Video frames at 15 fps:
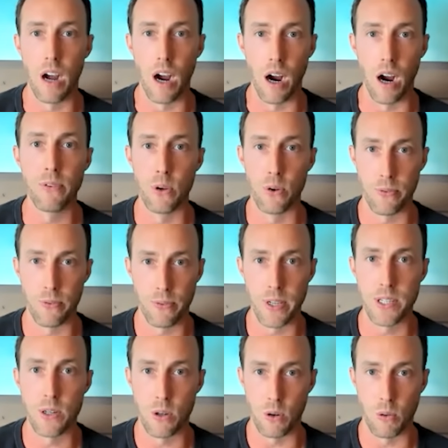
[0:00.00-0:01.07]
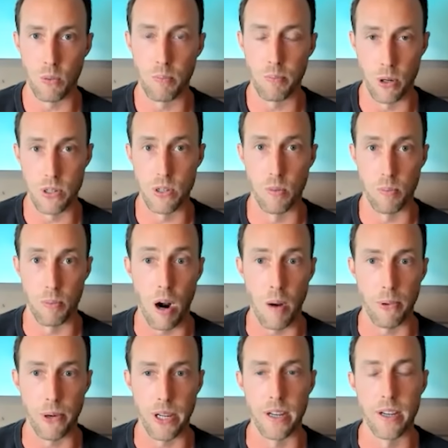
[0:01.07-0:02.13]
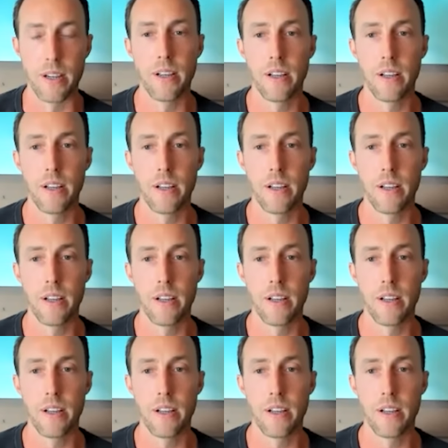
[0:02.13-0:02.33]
of your physical personal property.